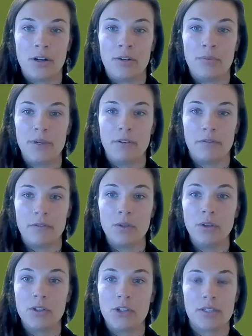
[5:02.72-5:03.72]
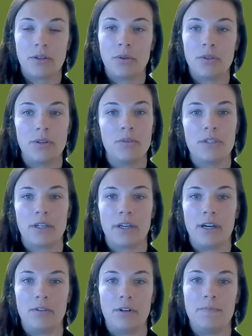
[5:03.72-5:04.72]
started, we have a few logistical notes to
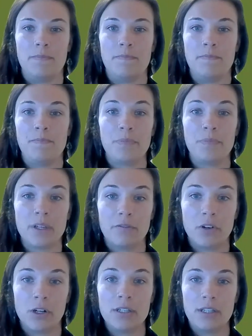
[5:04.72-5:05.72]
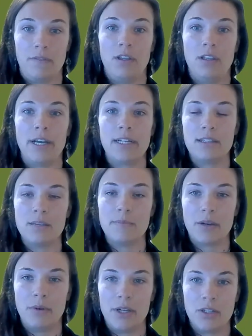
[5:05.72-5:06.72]
cover. First, if you'd like to
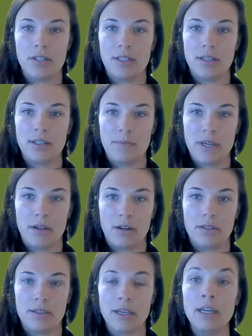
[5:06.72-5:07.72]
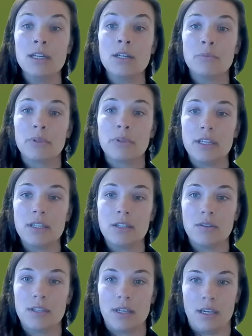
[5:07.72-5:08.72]
submit questions to the speakers, please
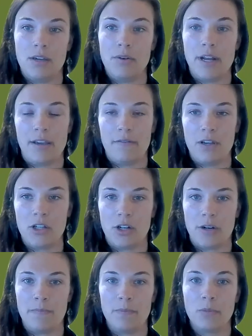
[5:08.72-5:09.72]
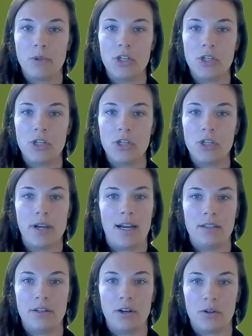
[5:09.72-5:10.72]
use the Q&A feature, which you can
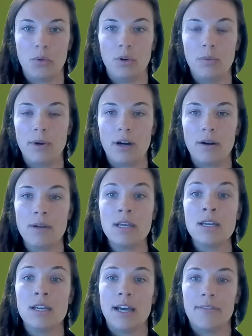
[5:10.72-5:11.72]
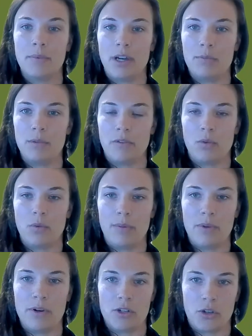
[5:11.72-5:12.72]
access in your toolbar at the bottom of your
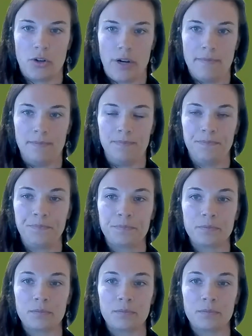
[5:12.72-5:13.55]
webinar screen.